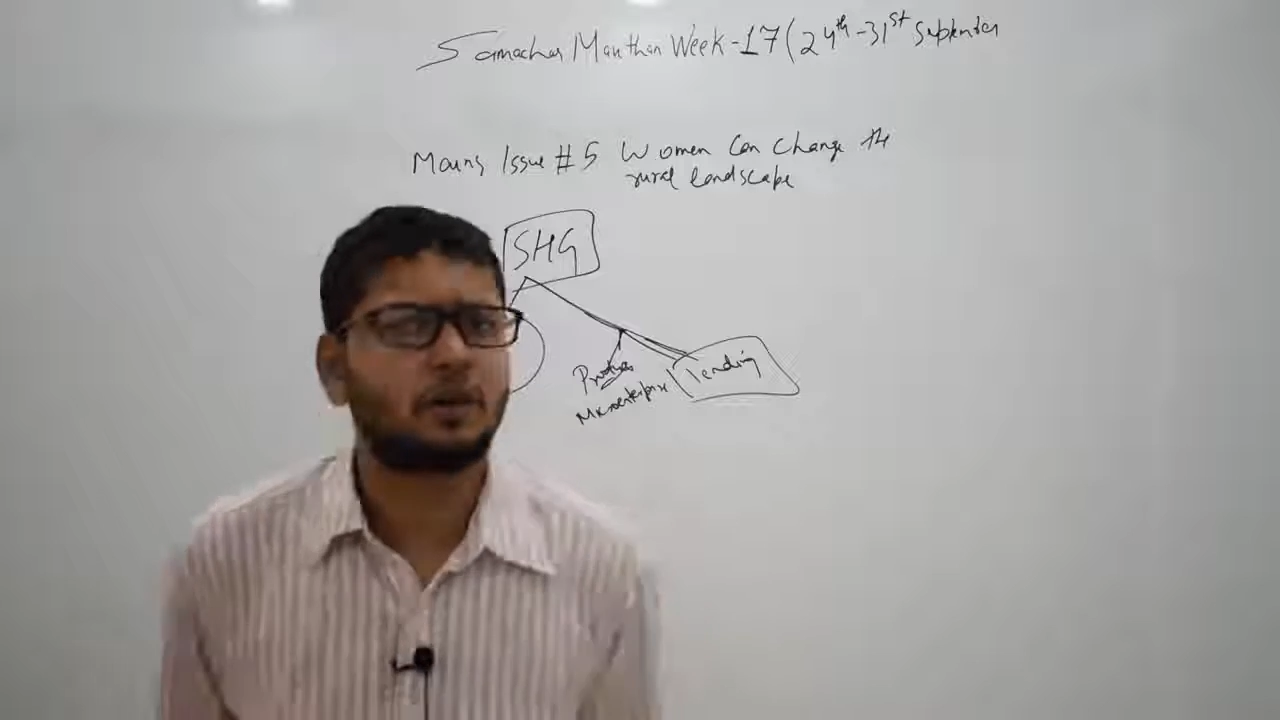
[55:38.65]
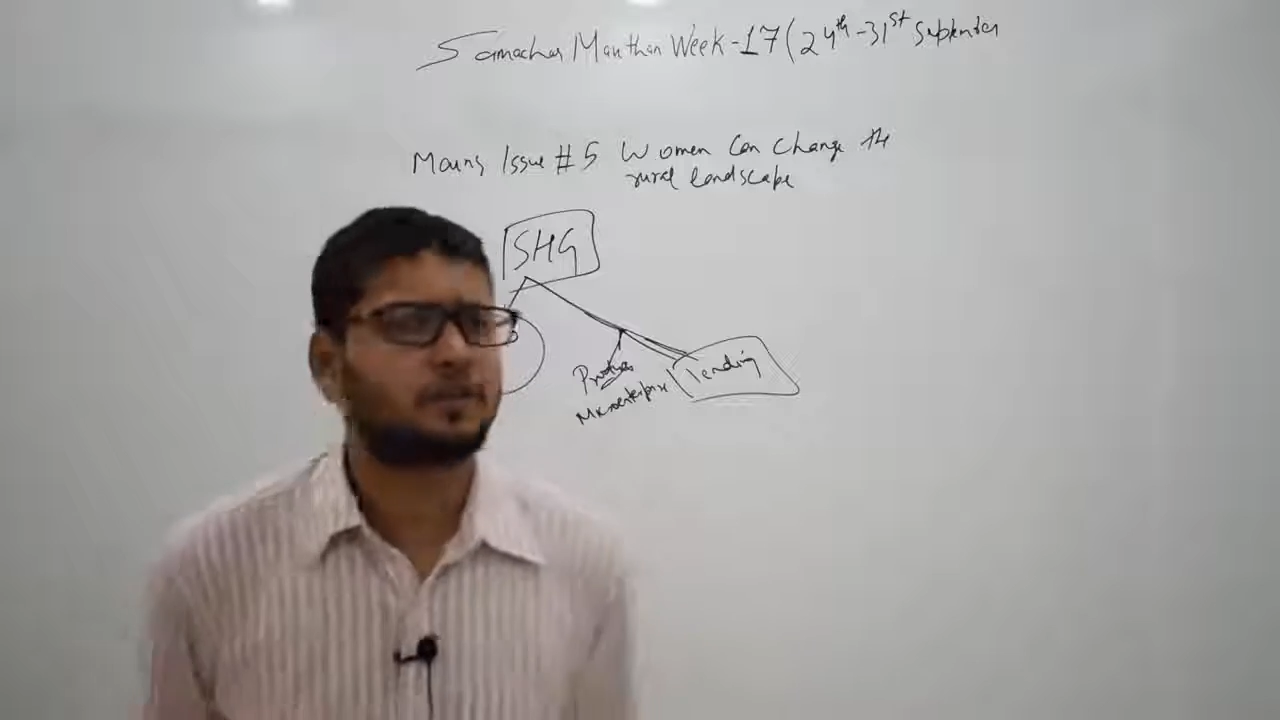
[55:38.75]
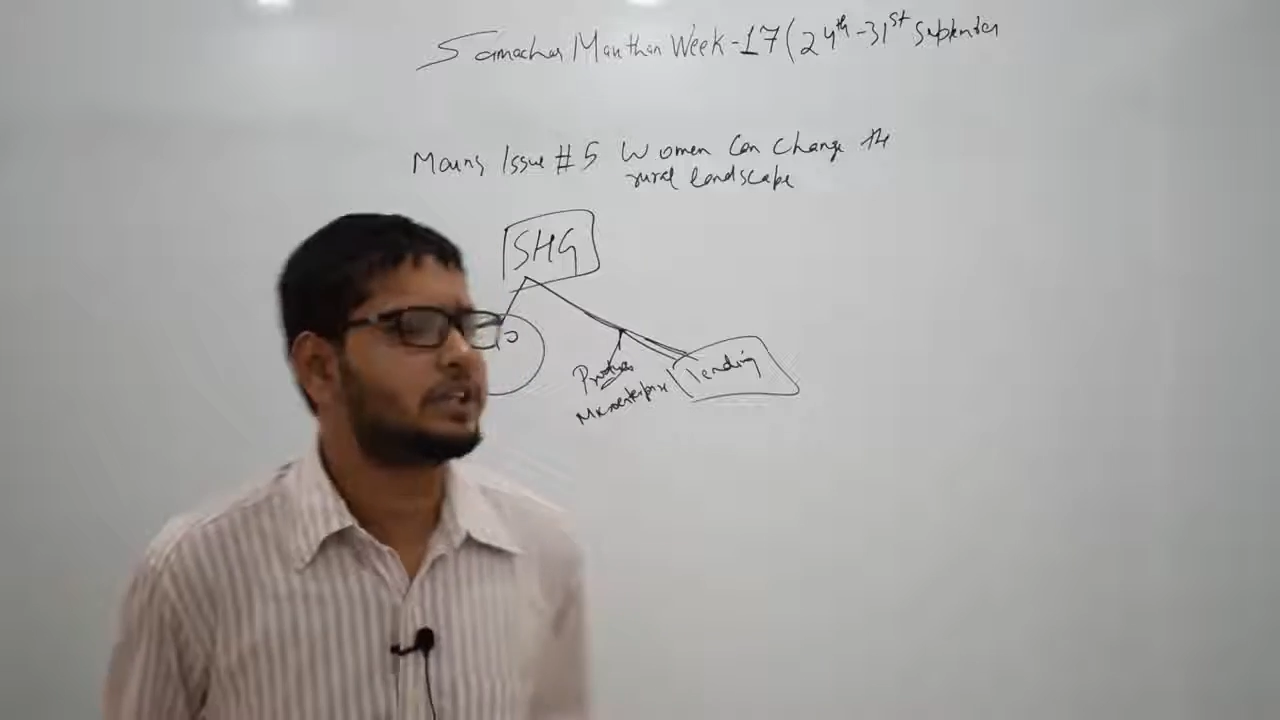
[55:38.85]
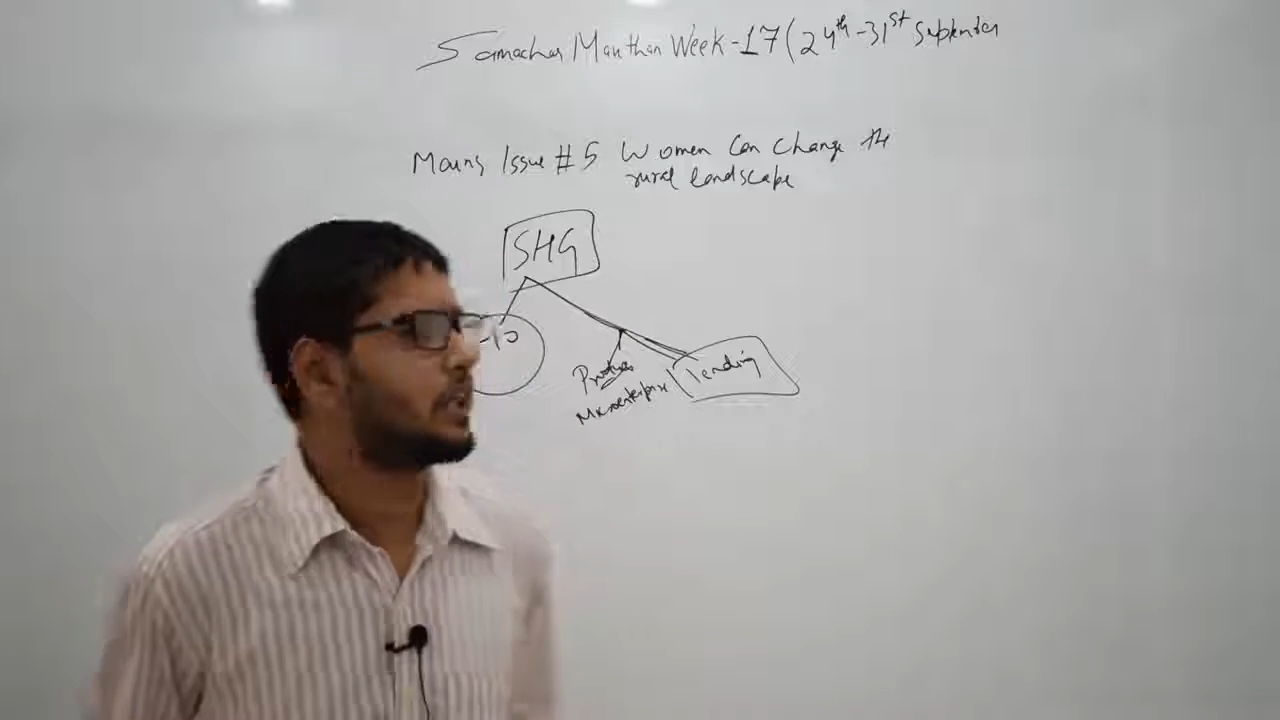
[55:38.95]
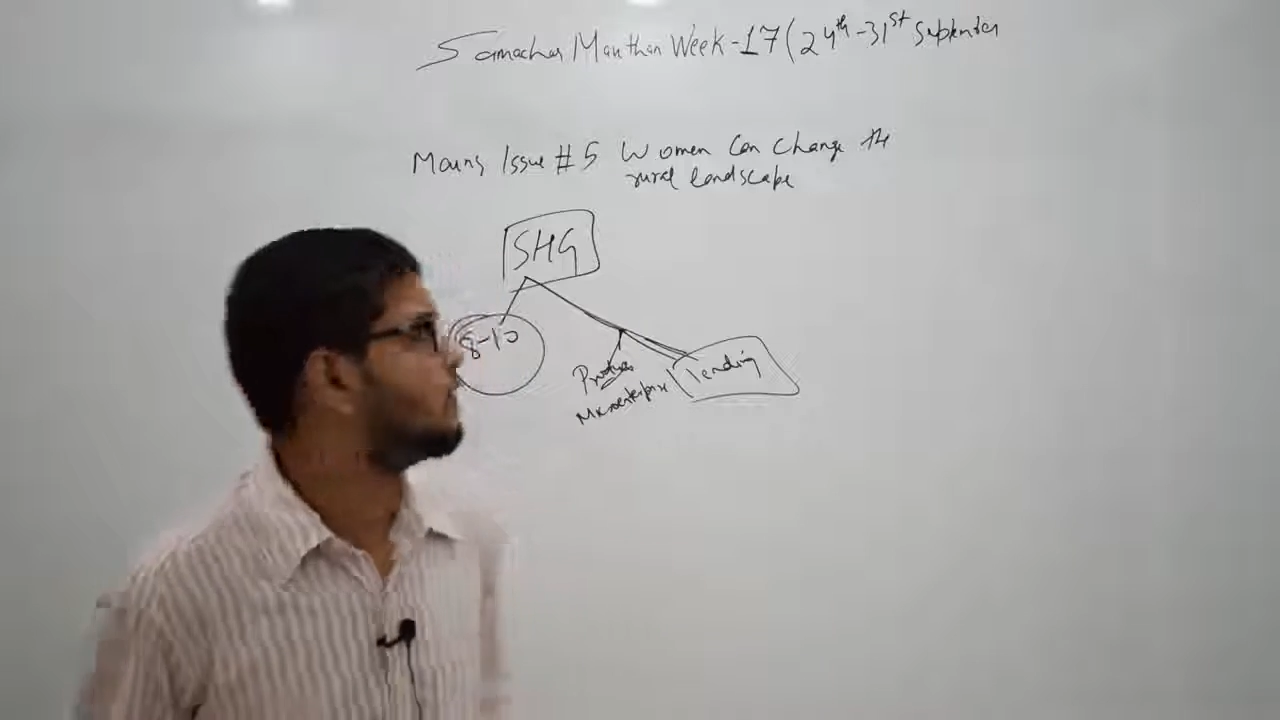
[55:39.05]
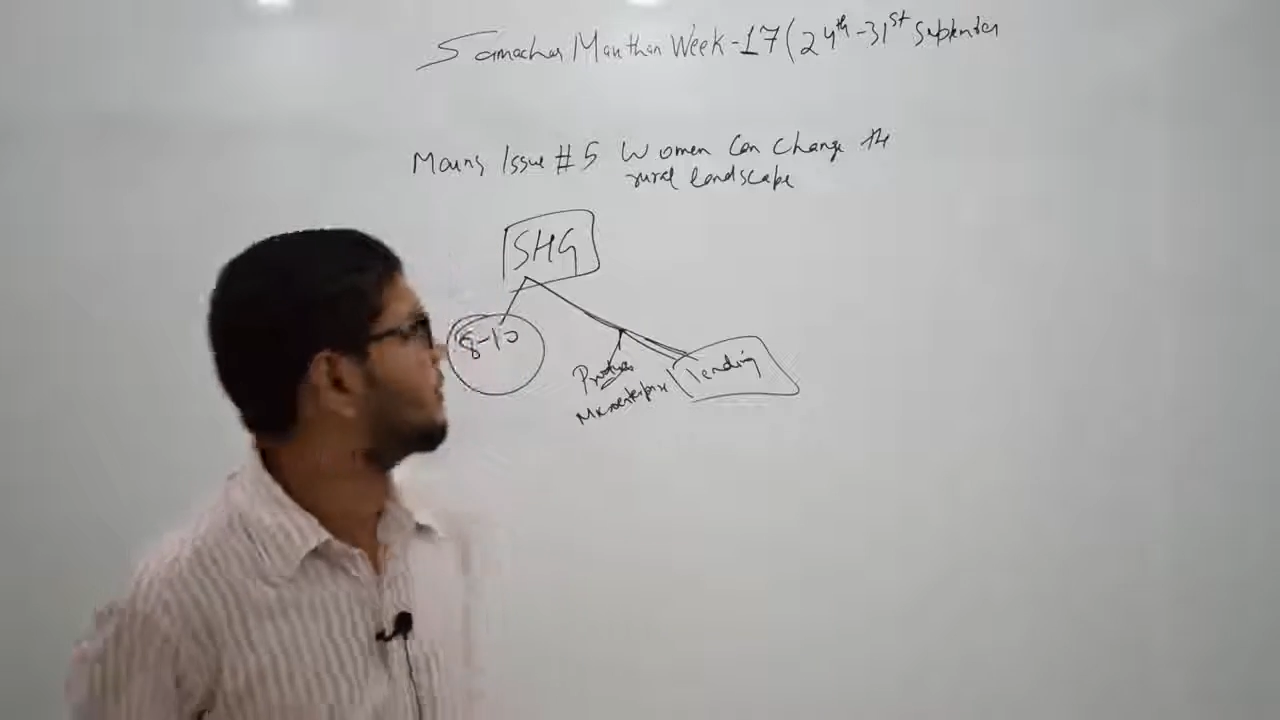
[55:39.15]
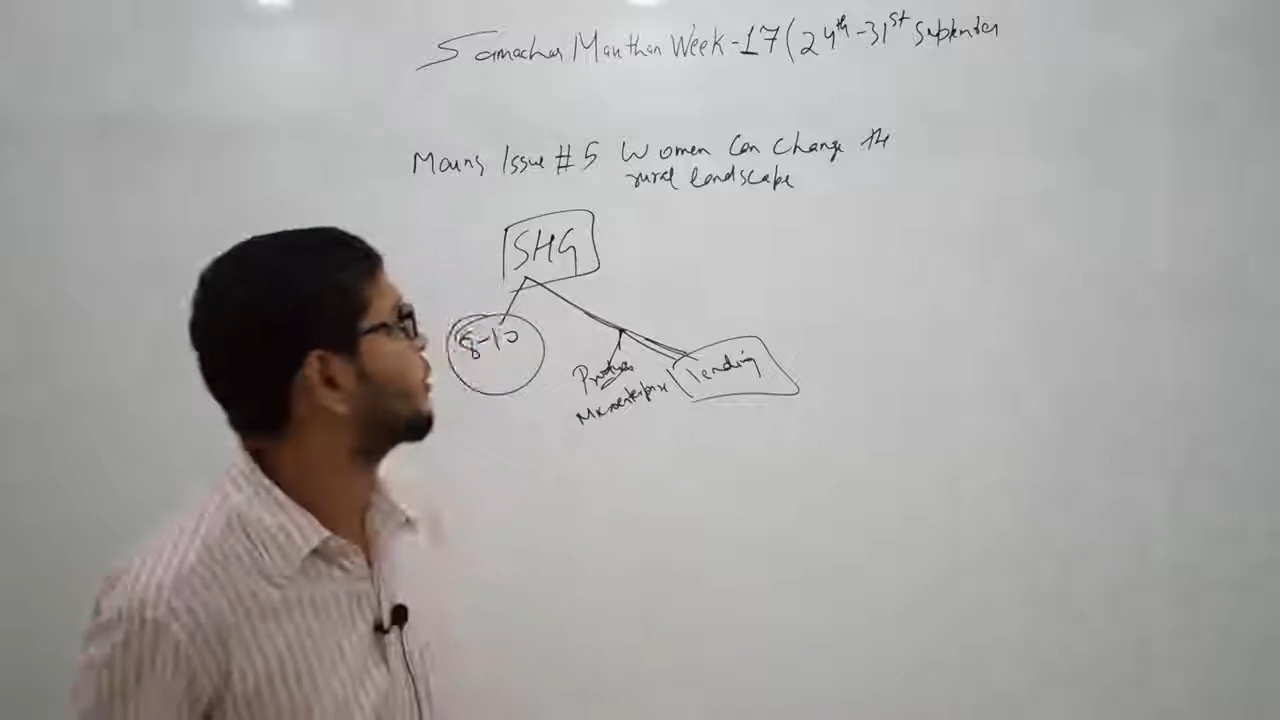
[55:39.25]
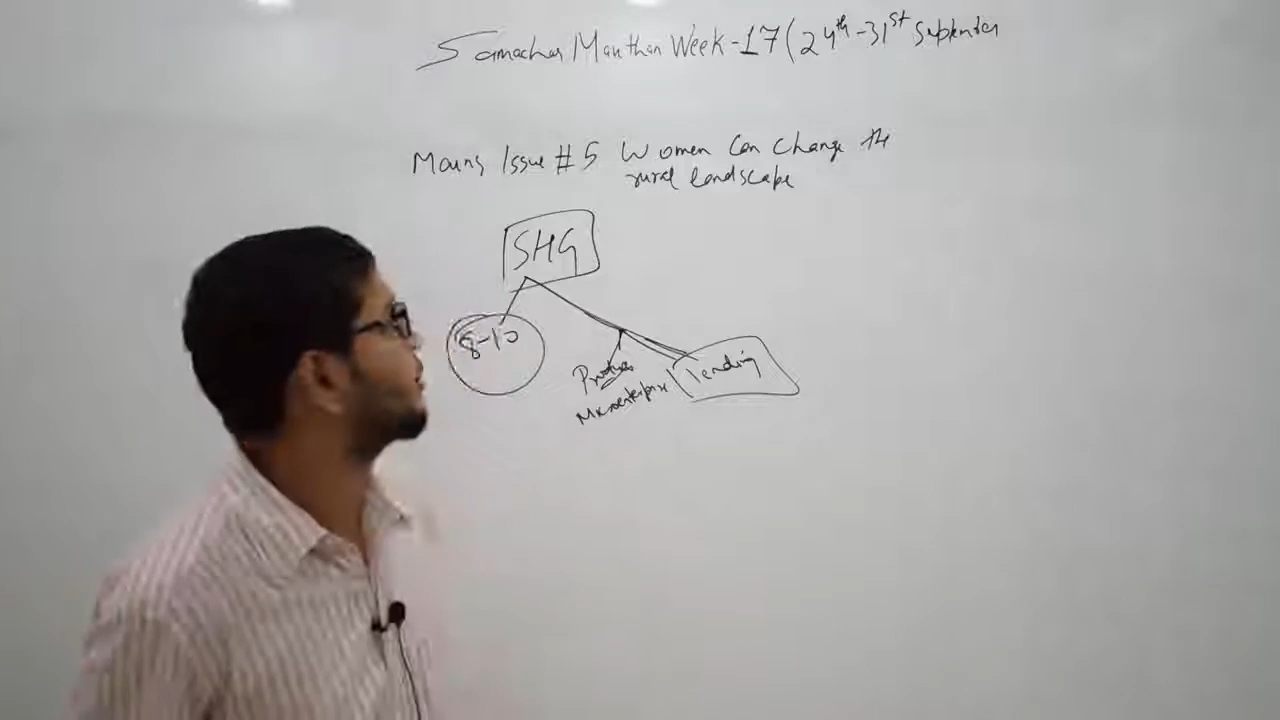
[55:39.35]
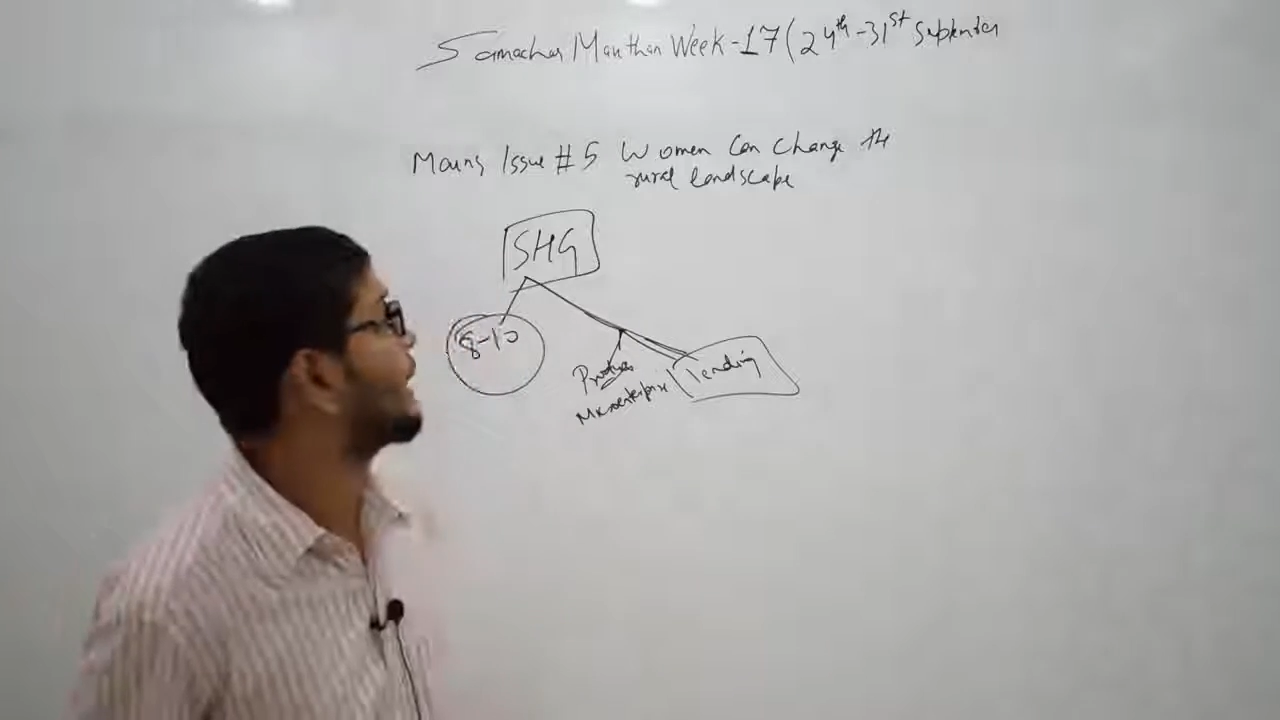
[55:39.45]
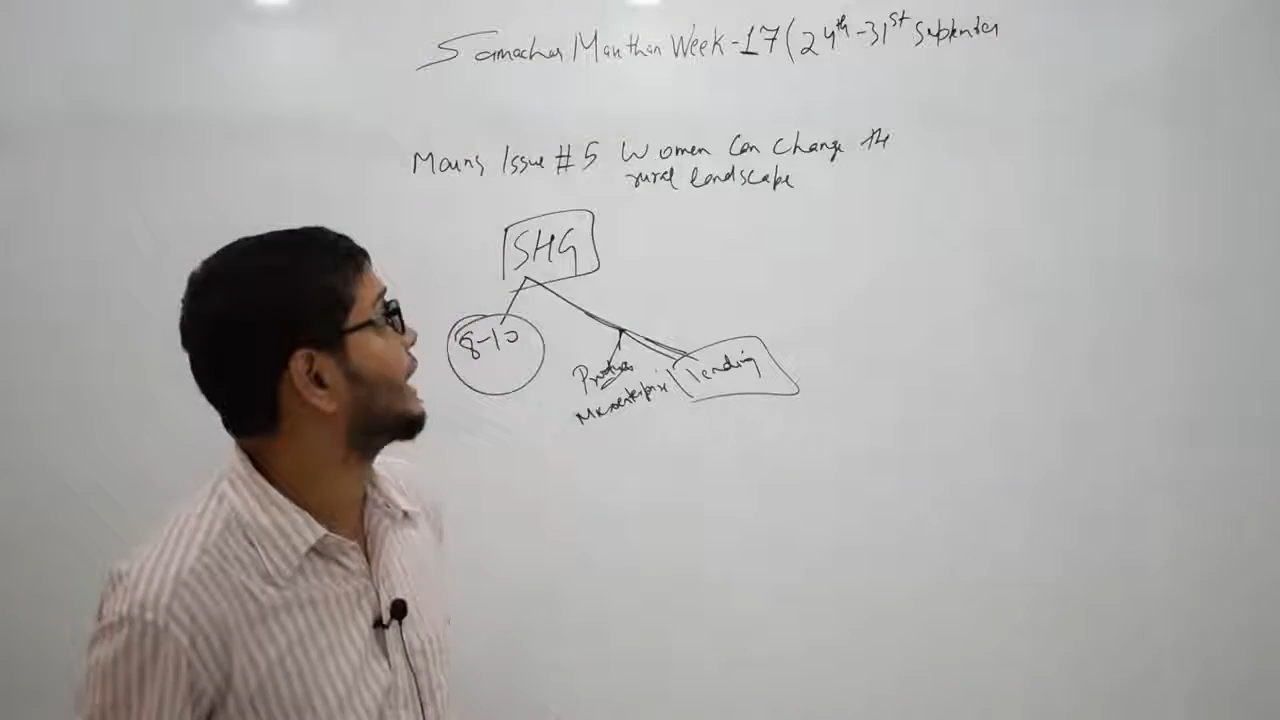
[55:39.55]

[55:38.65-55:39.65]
of self-help groups